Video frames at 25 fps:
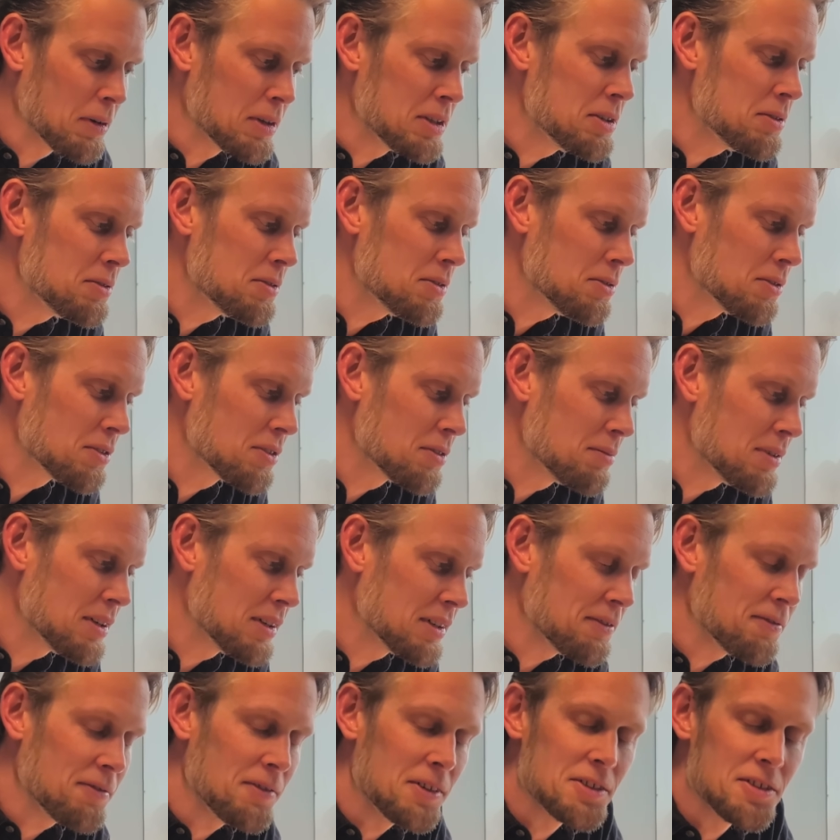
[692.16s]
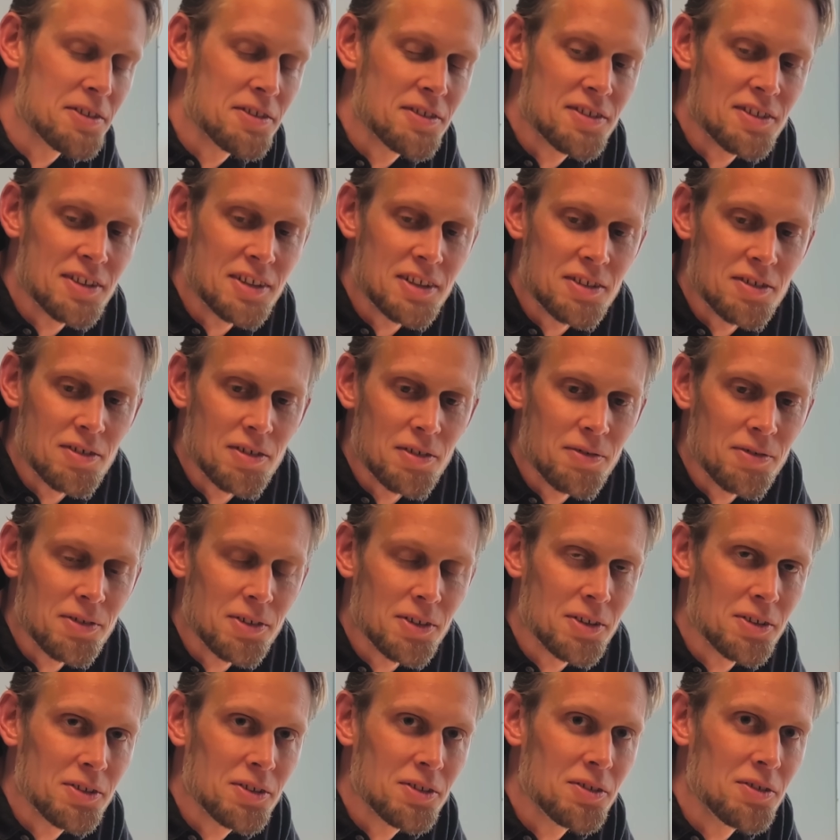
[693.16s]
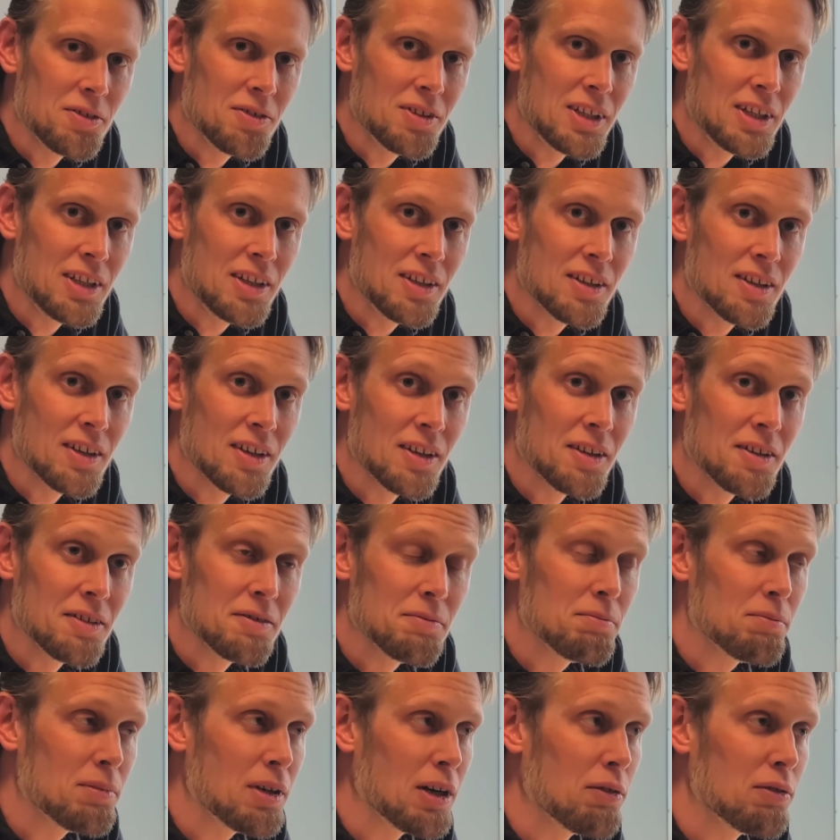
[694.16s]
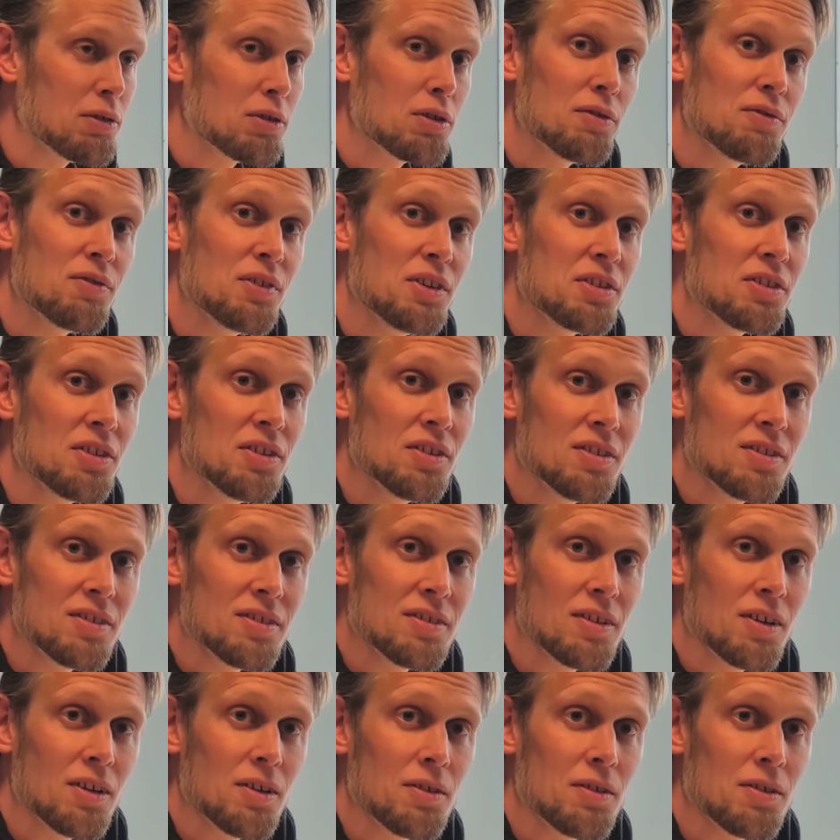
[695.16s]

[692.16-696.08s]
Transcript: and when you talk about efficiency, you refer to the uh, power coefficient